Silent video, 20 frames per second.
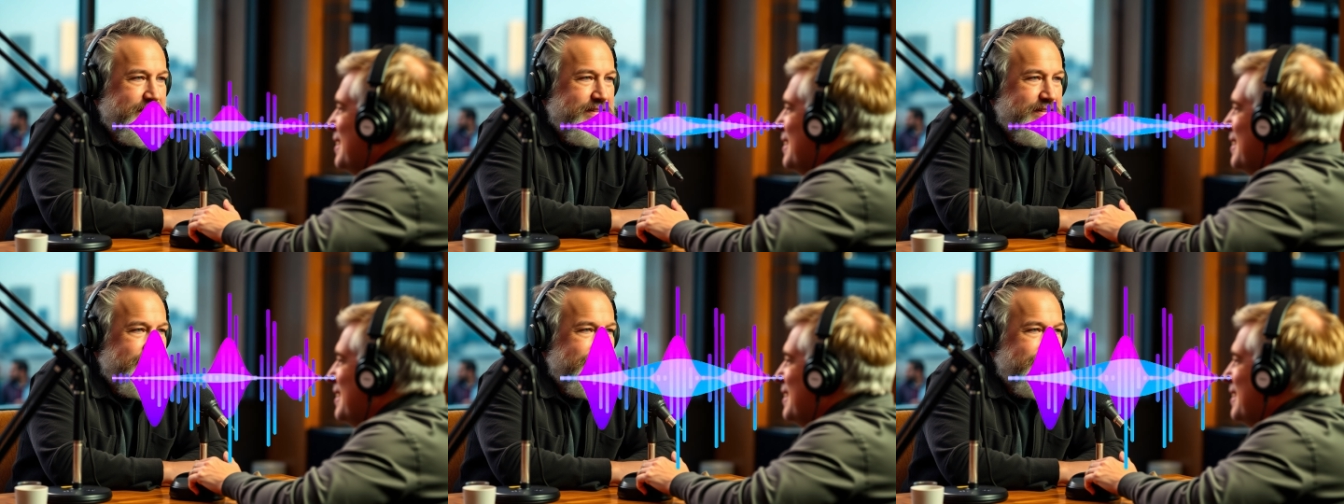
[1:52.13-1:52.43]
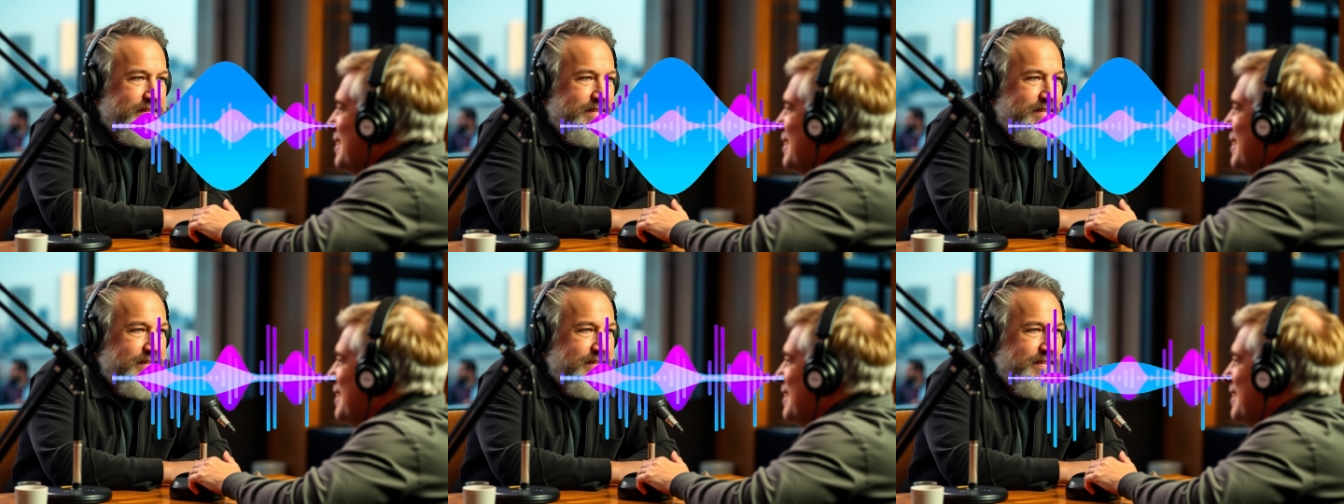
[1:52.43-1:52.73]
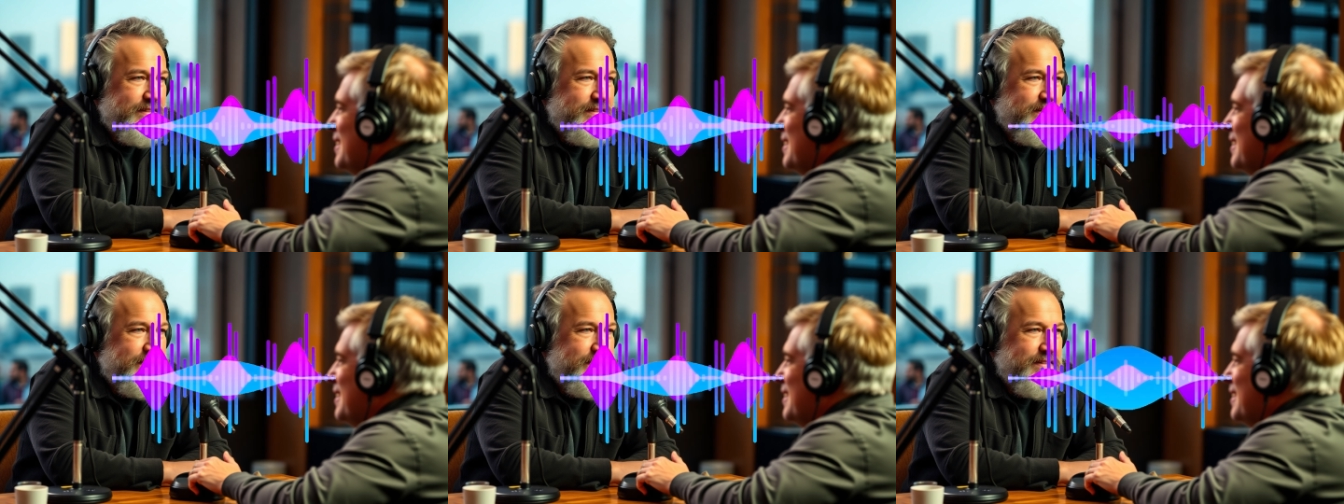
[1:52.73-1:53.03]

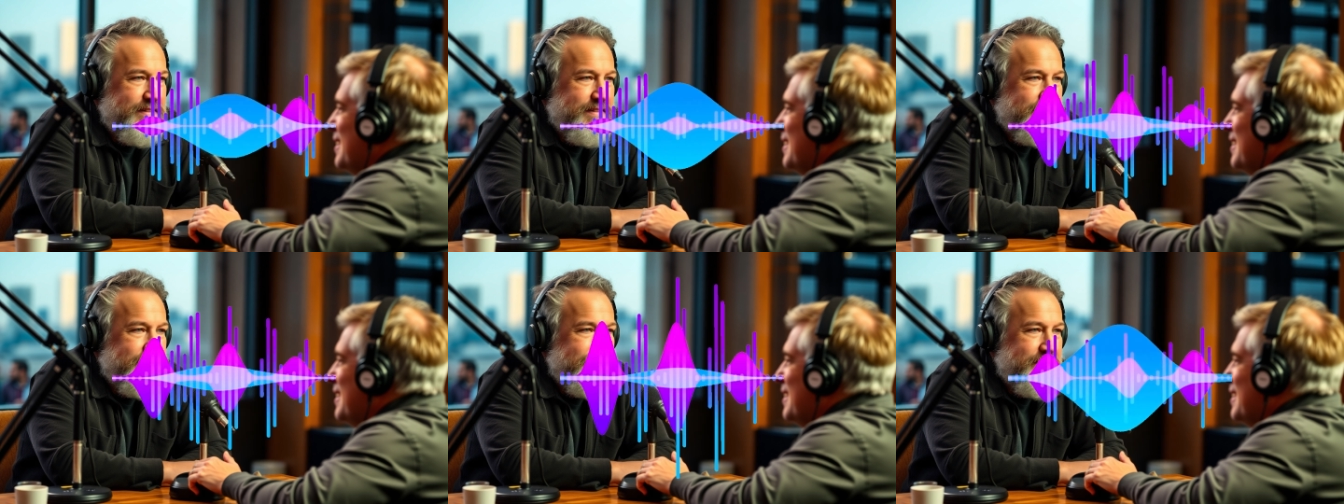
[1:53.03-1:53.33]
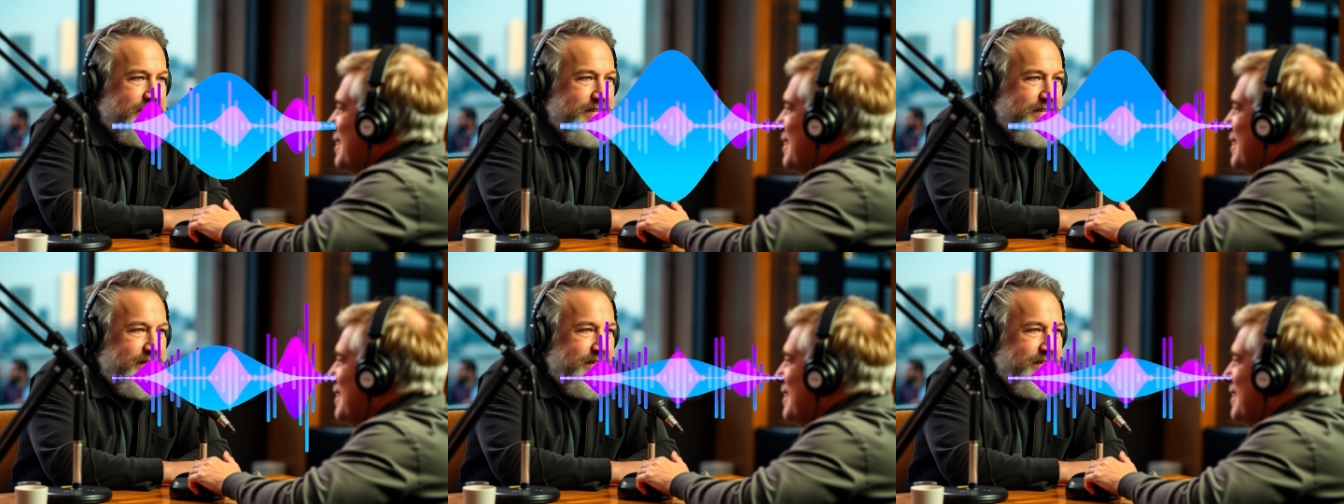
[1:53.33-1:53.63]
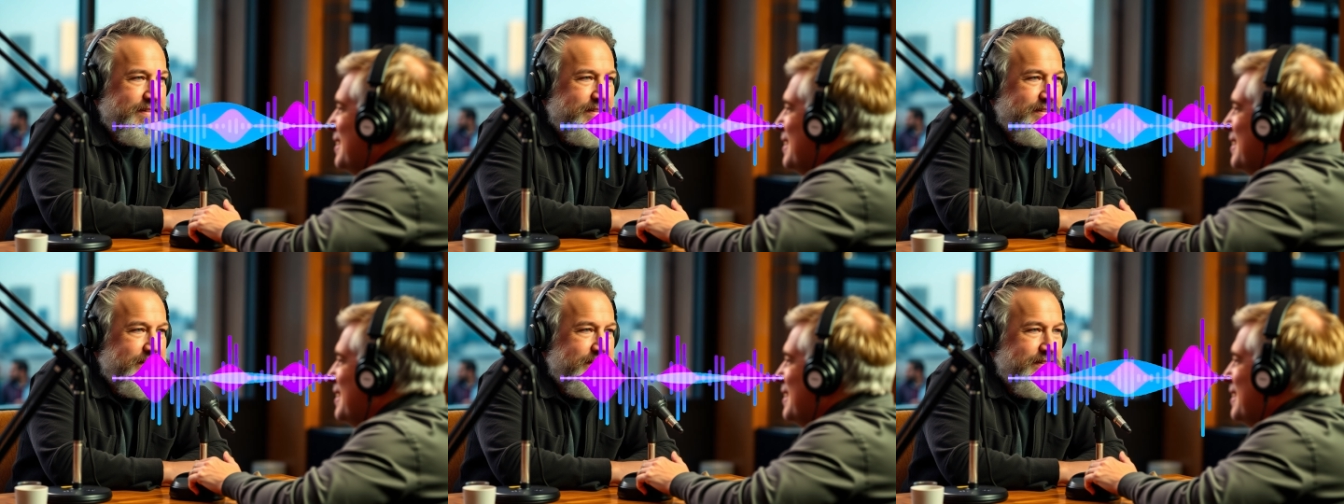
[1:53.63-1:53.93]
these
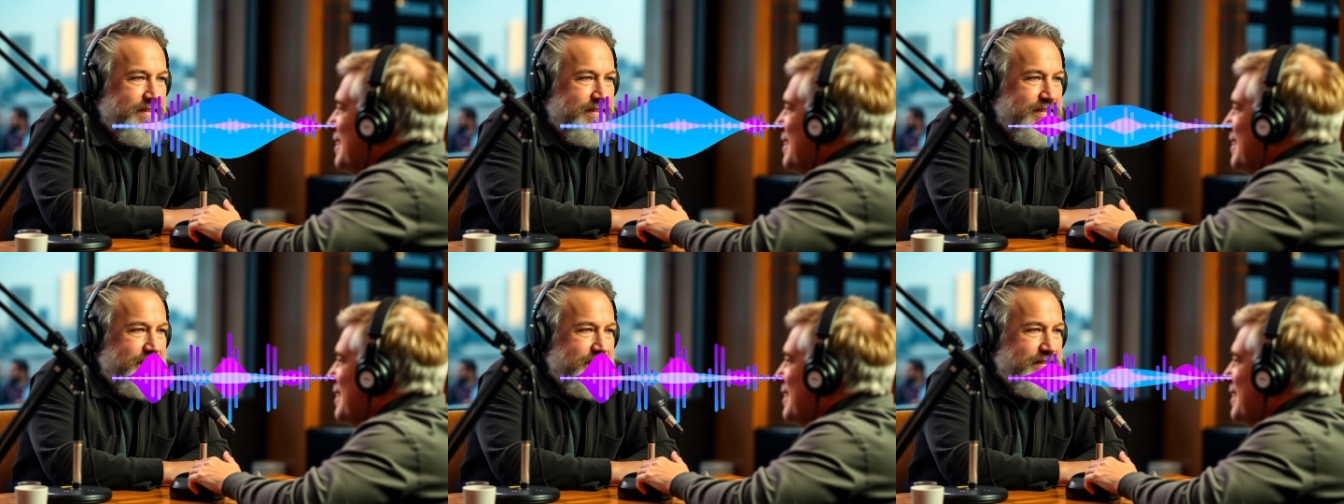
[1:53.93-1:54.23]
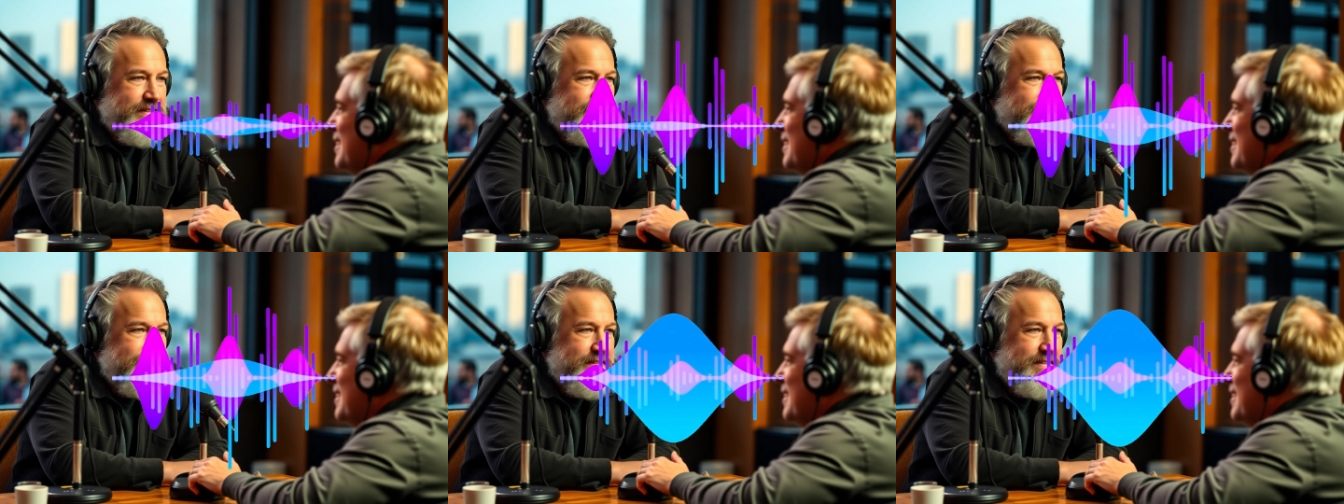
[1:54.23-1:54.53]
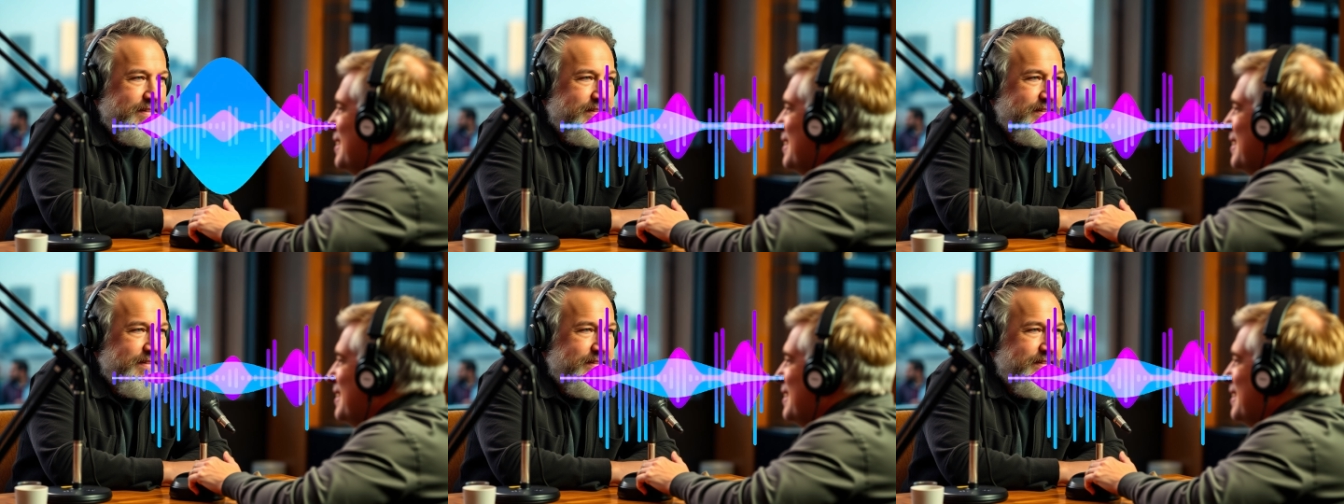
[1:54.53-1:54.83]
physical
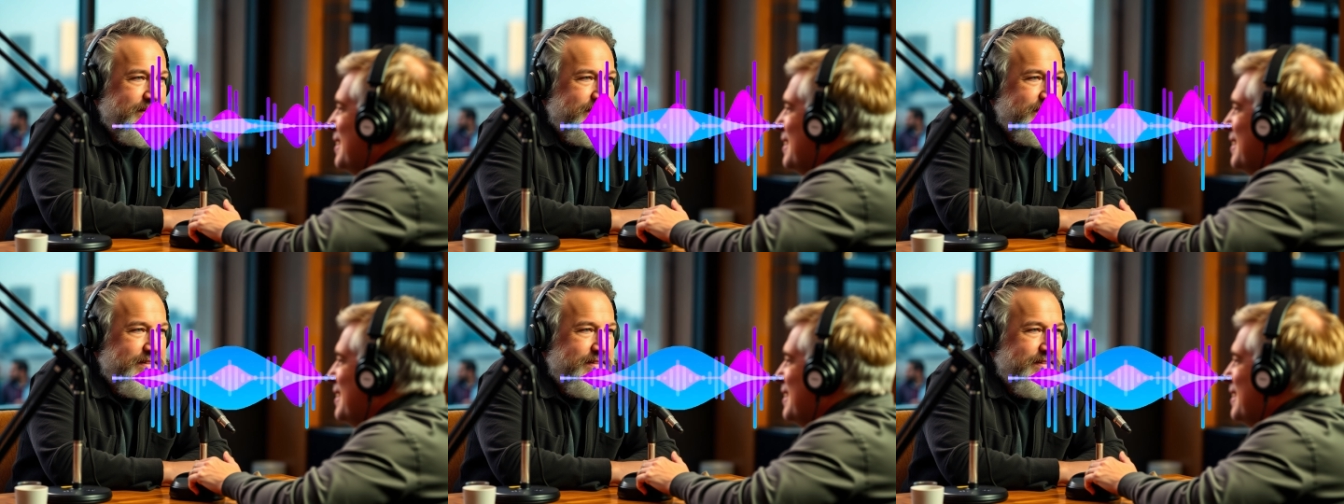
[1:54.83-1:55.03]
disciplines,